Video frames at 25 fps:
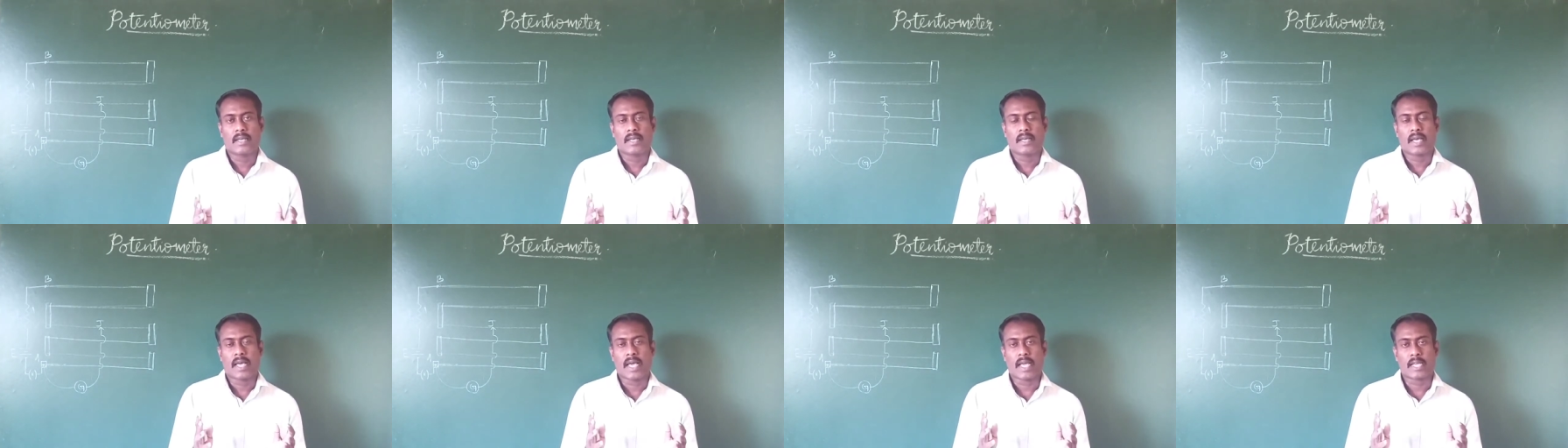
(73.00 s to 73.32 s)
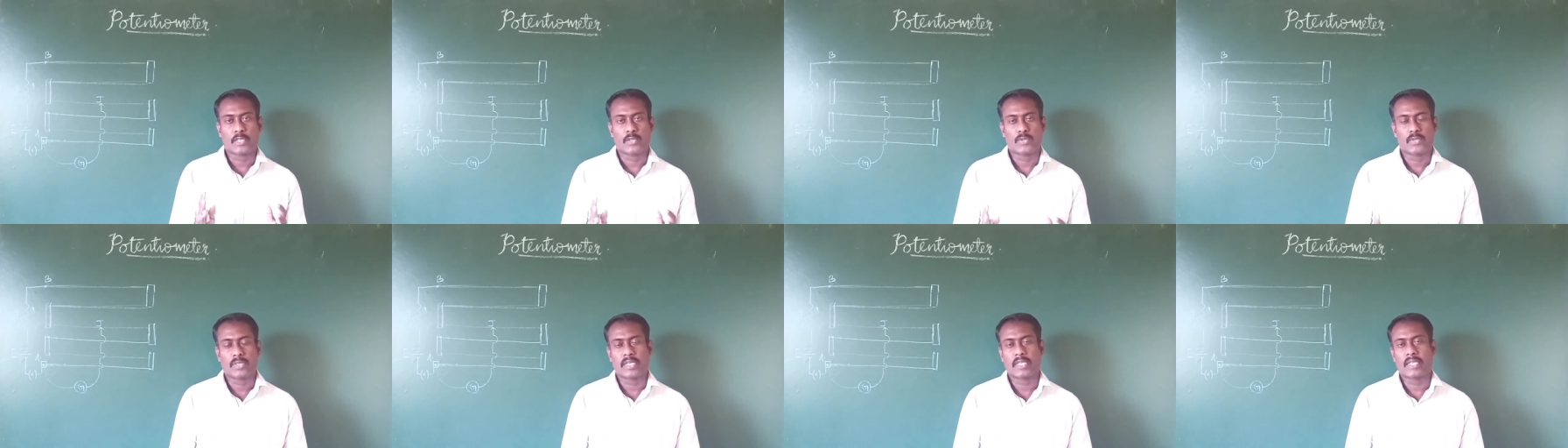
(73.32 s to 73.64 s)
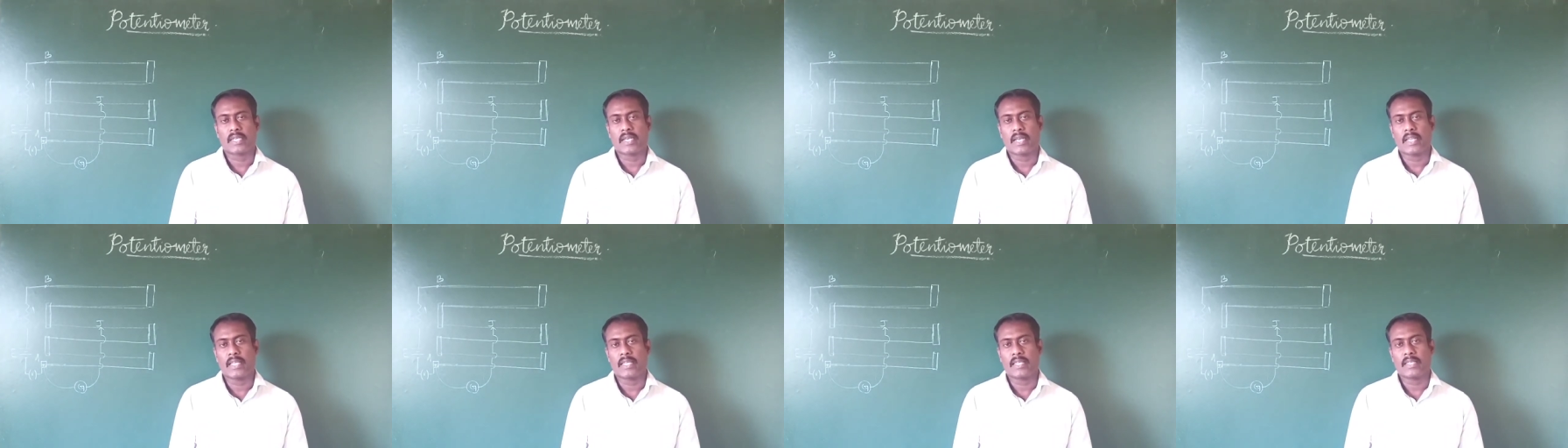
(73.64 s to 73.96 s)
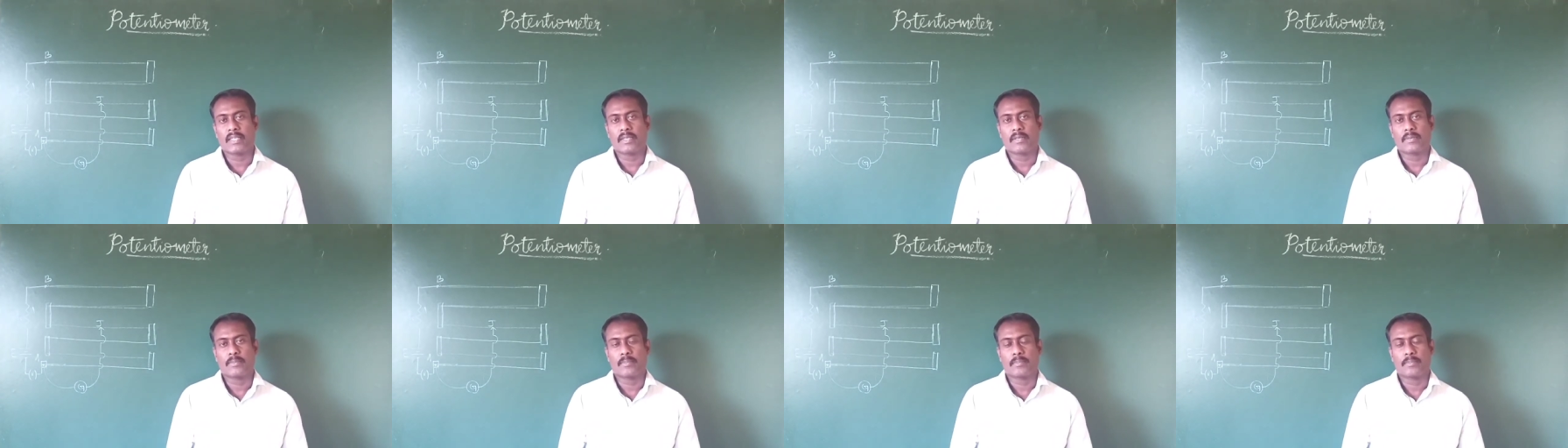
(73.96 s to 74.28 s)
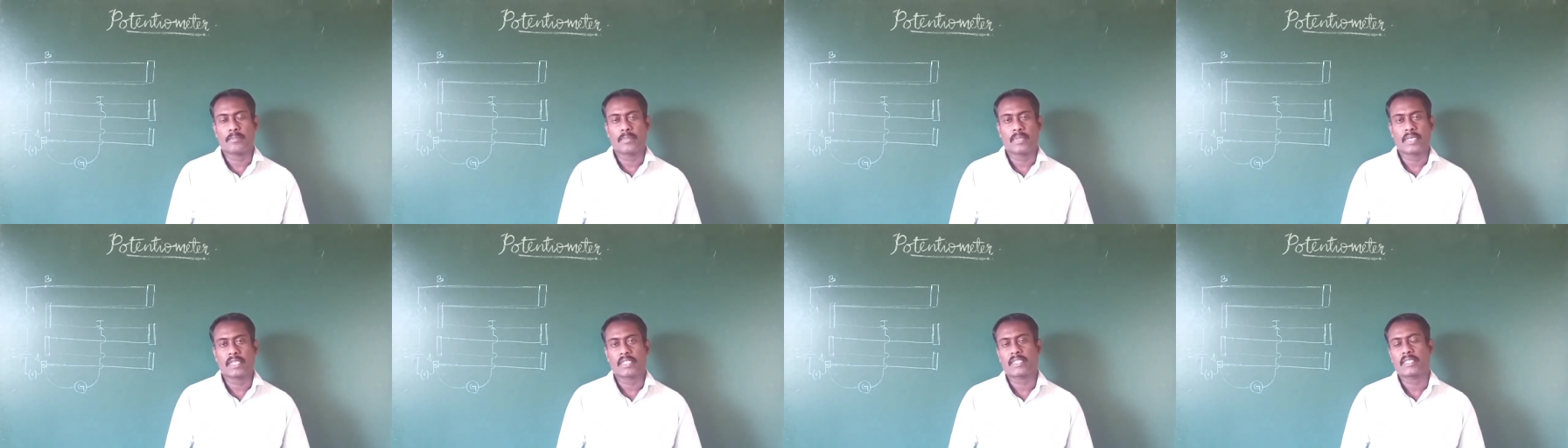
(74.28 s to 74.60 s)
accurately
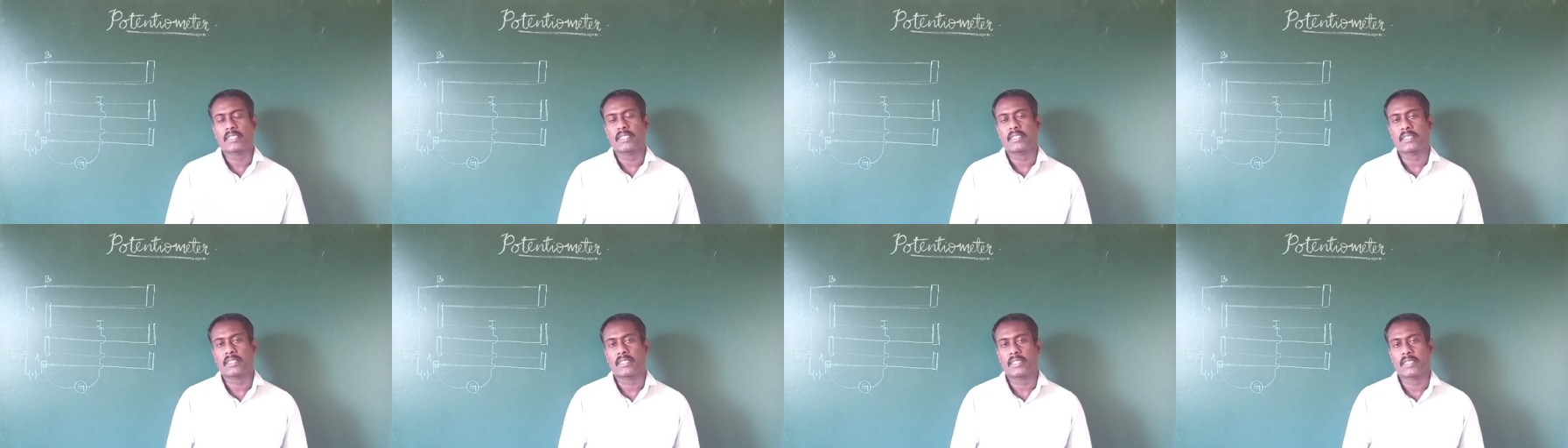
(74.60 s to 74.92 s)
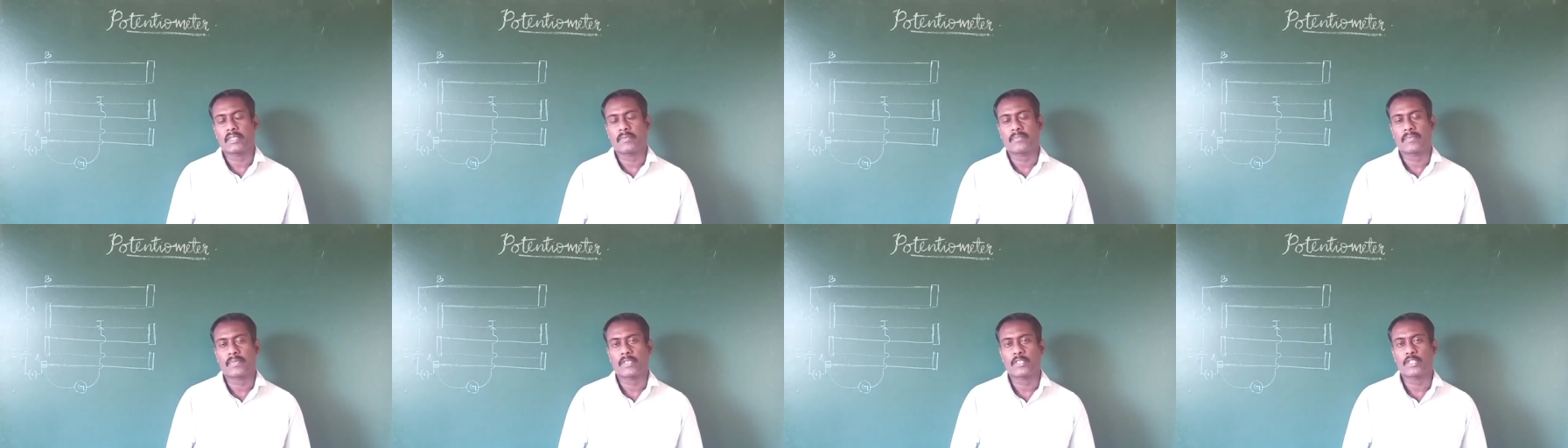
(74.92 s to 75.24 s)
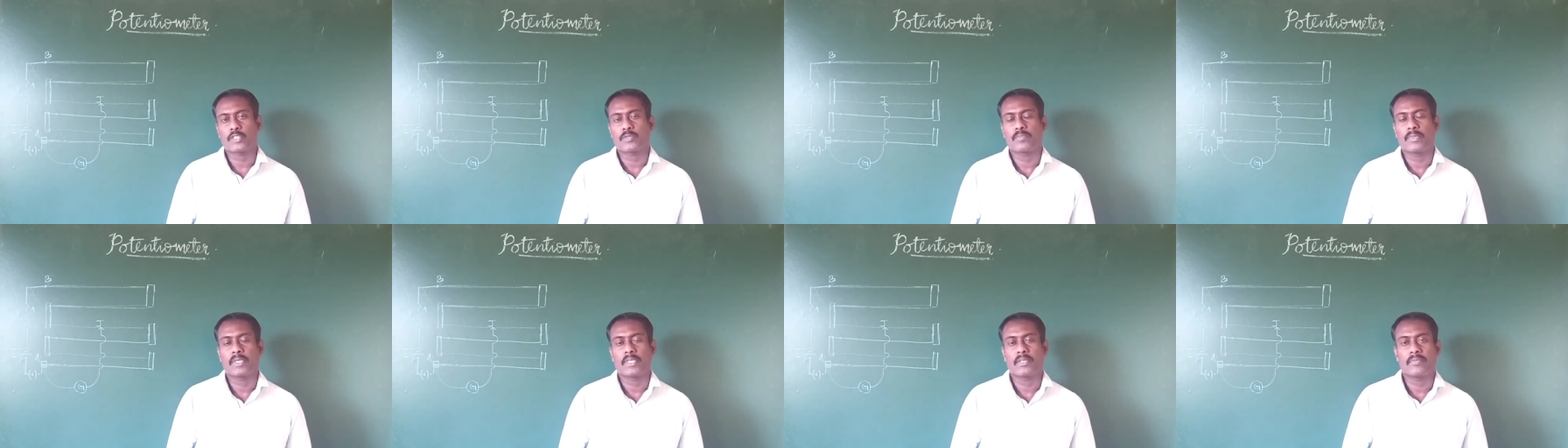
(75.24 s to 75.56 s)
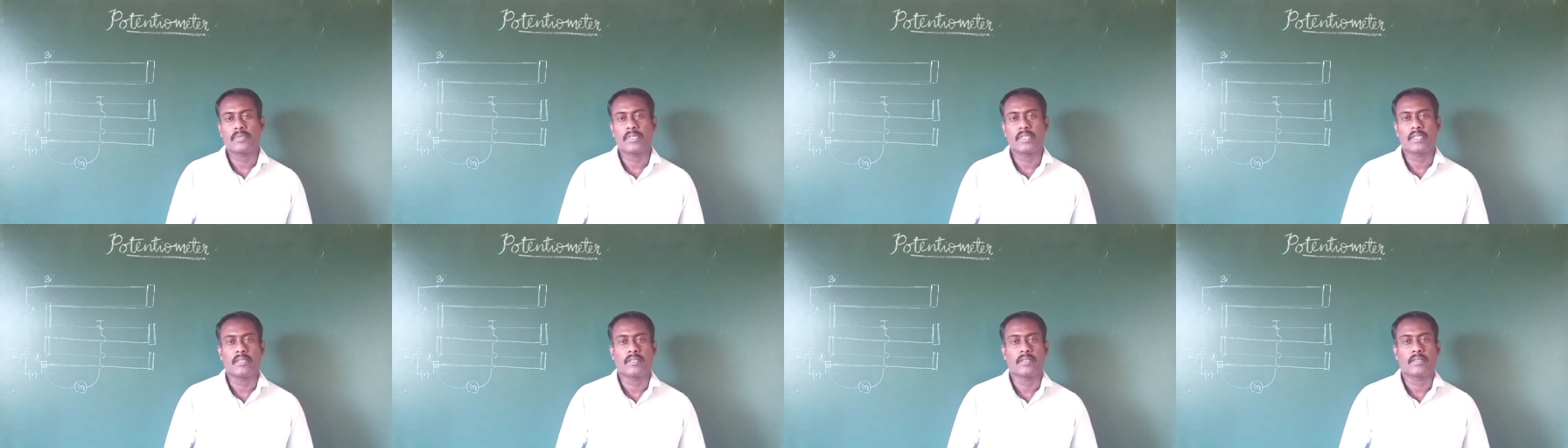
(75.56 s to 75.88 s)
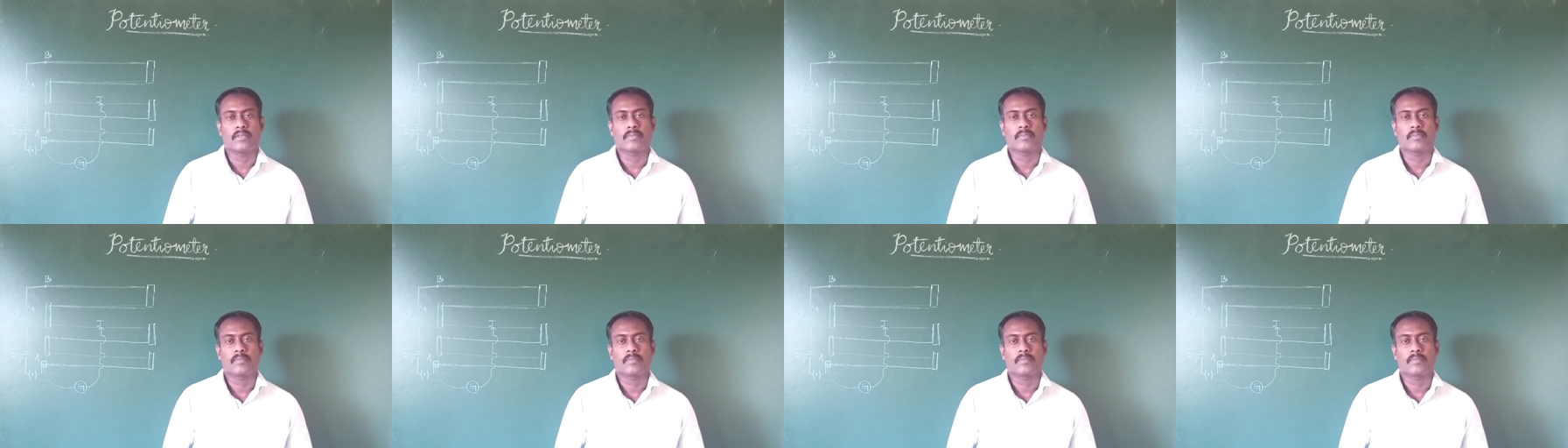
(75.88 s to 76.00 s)
measure the difference between